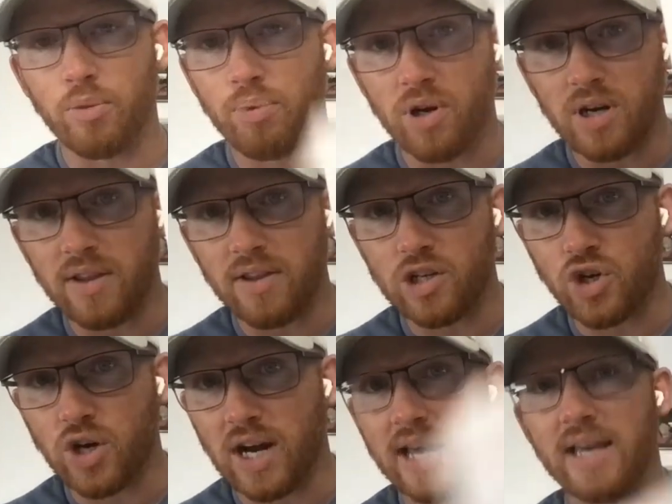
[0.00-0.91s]
either put it on the
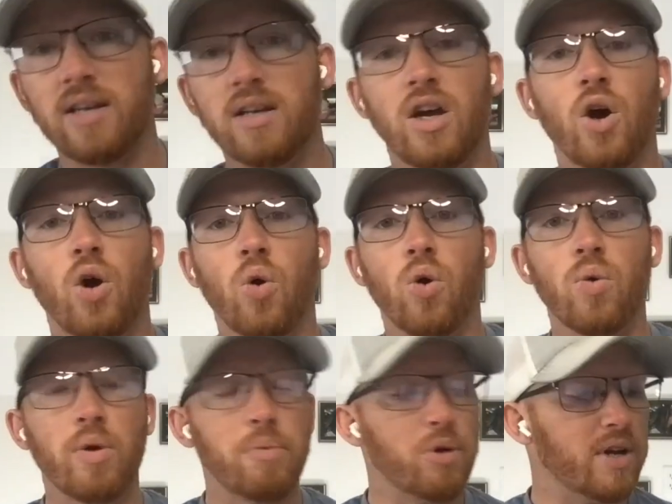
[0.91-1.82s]
tray or
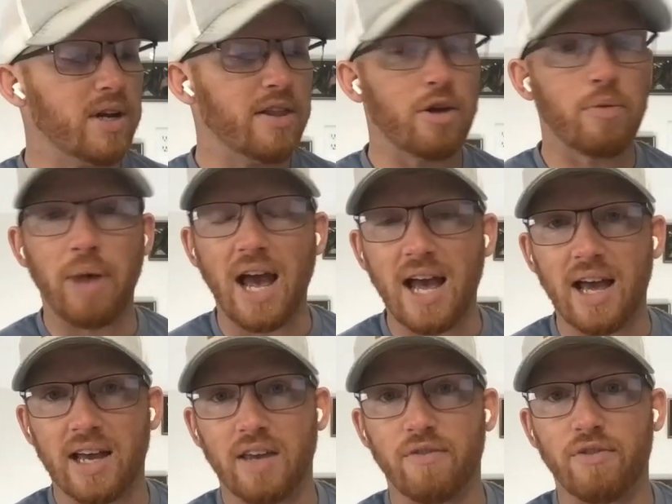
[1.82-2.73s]
we put it in their
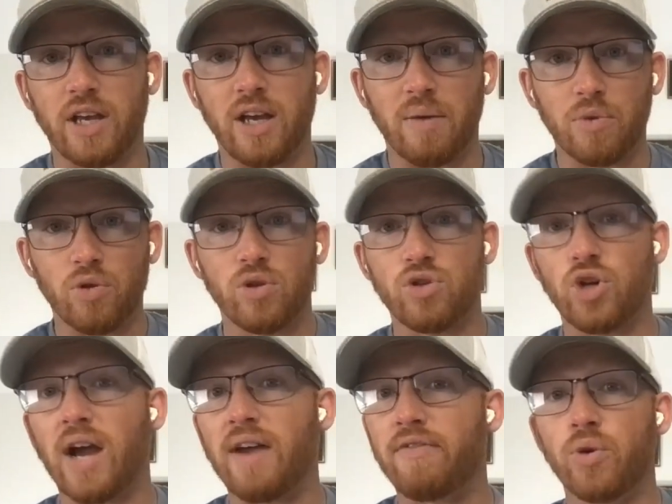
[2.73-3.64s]
bag if they come through the
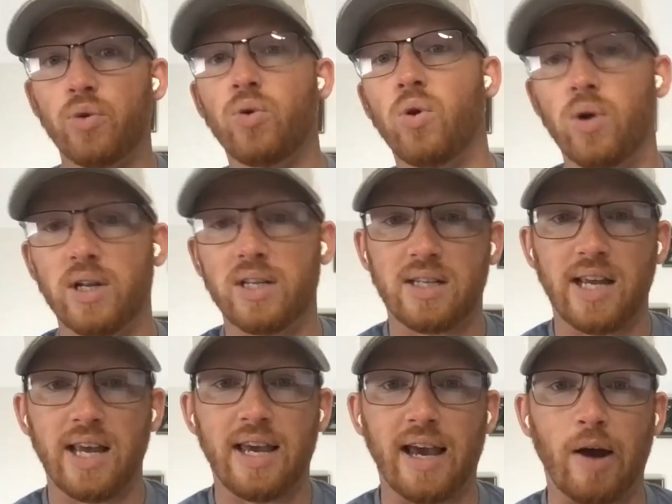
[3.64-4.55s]
drive-through or it's
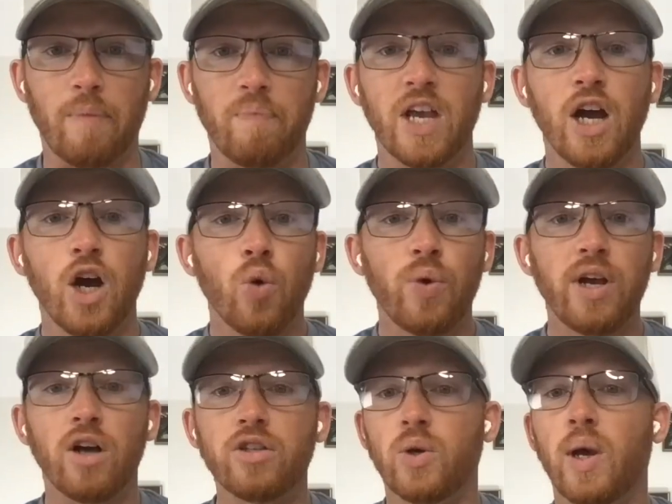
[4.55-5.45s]
takeout. We
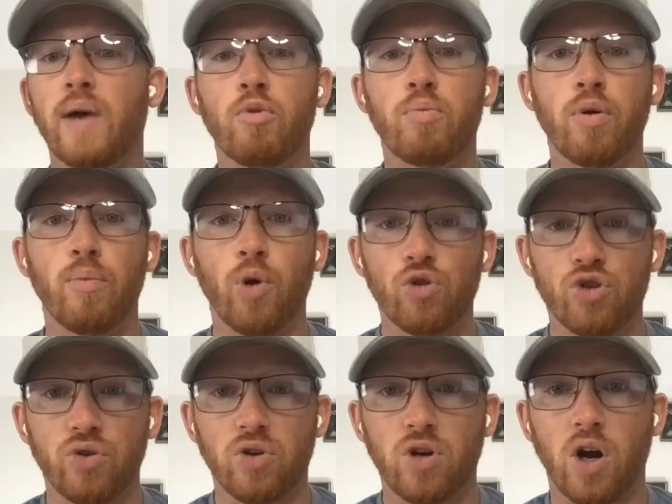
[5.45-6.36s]
also have a
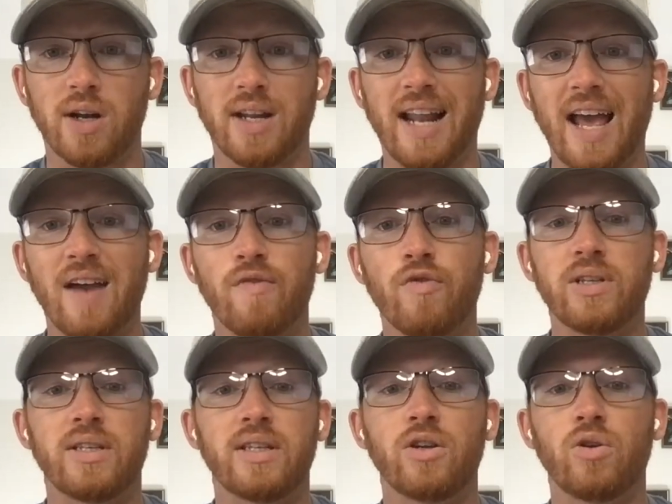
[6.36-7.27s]
promotional card at
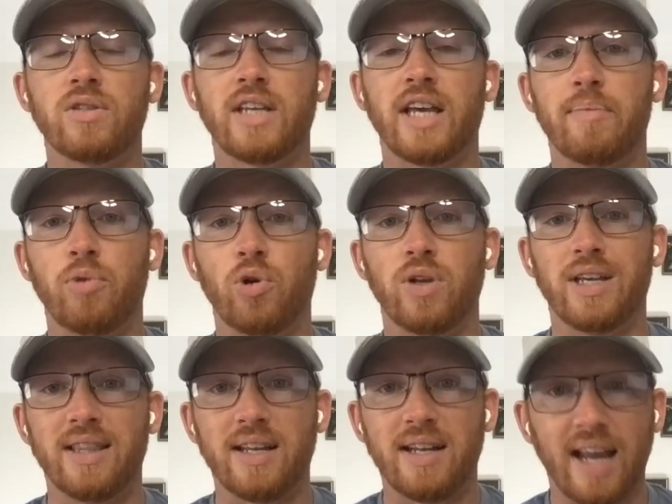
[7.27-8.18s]
every single table
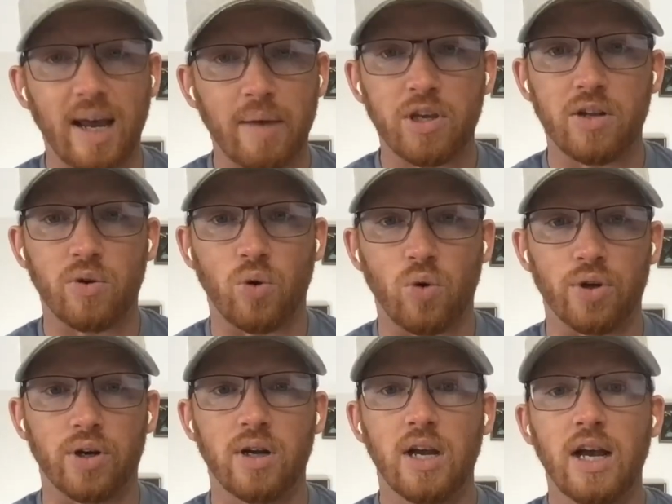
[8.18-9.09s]
in the napkin
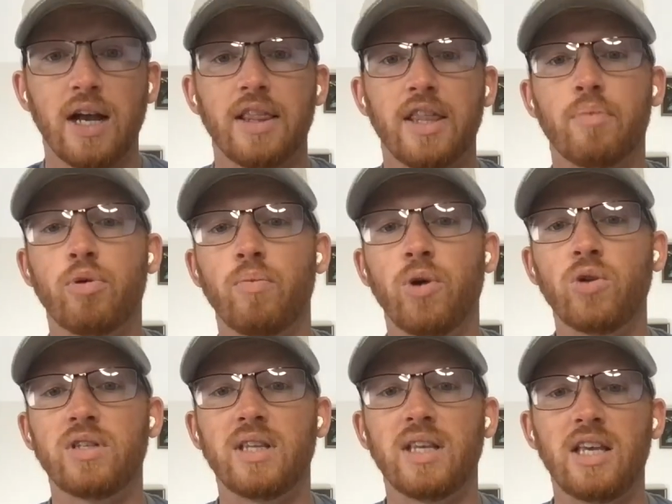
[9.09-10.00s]
holder that
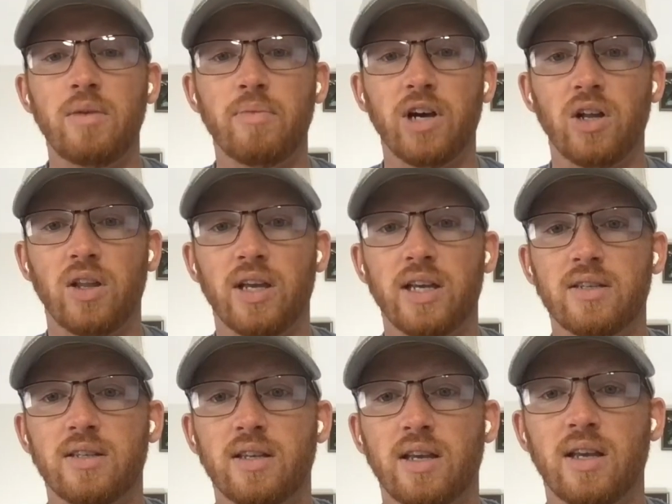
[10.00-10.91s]
promotes the email
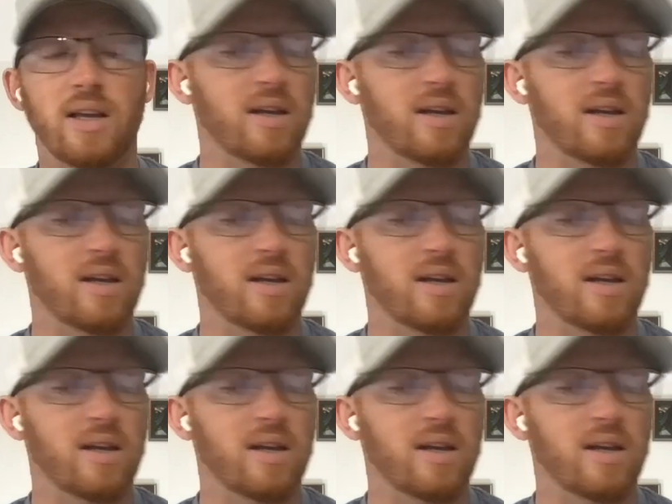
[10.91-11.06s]
list